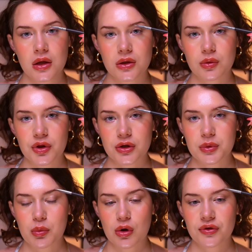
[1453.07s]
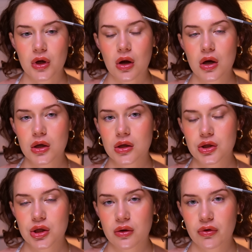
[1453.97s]
Do you want there to be more of an
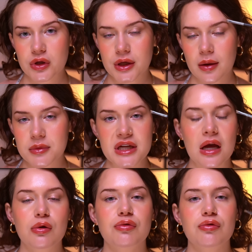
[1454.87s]
arch and for it to come down